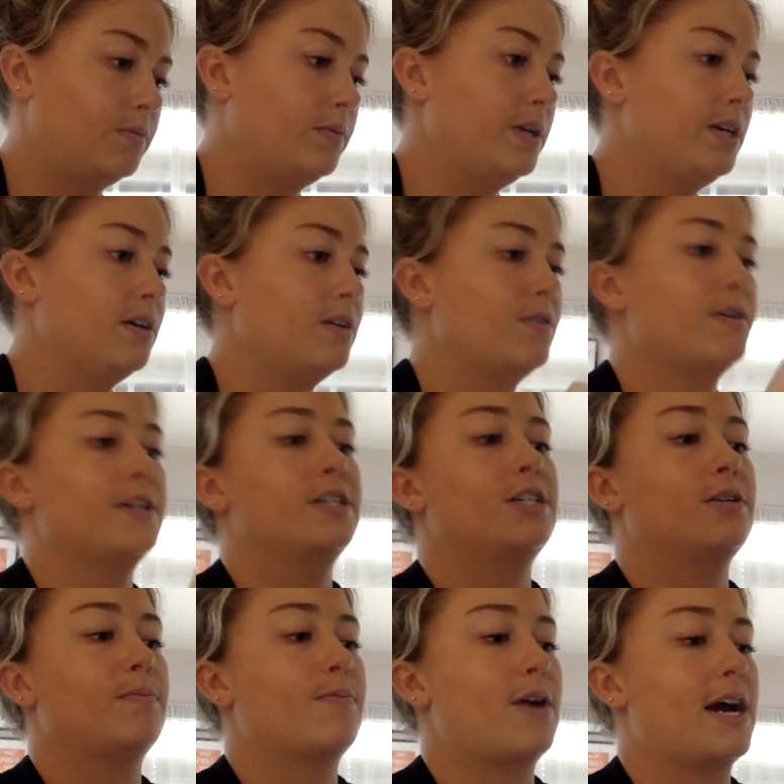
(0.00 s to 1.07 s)
we are going
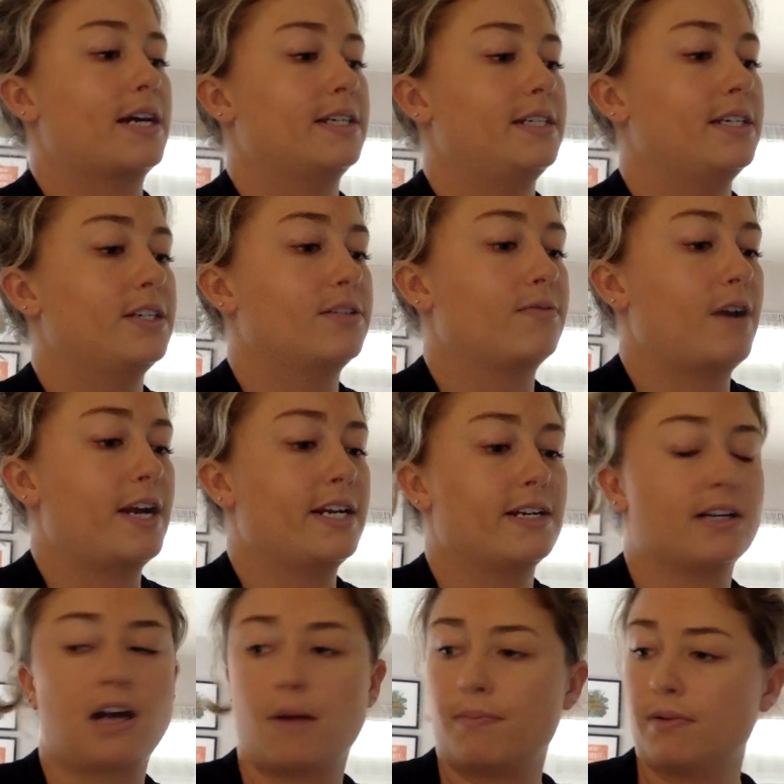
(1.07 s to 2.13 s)
to practice writing
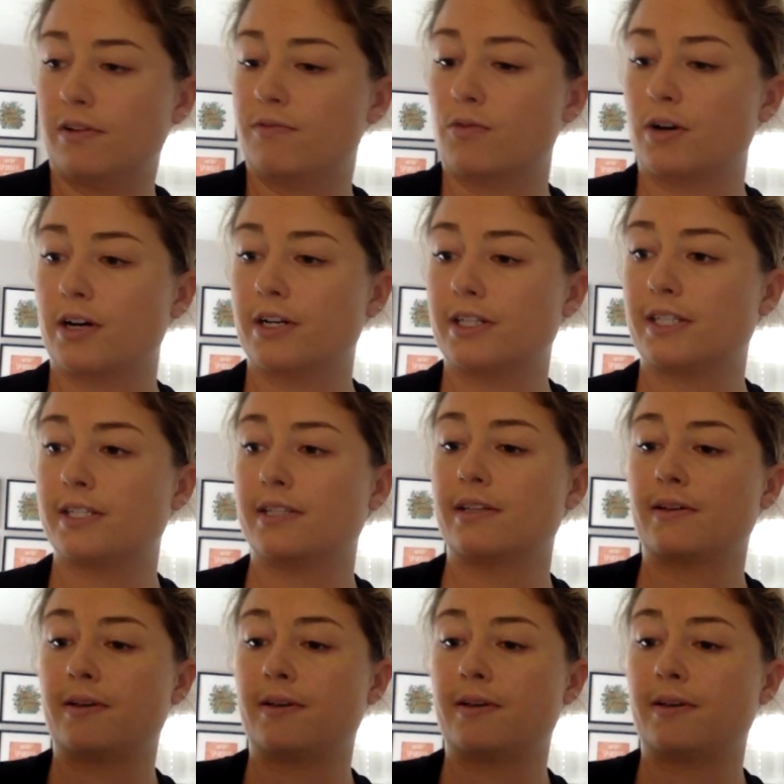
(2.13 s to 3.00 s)
a couple of words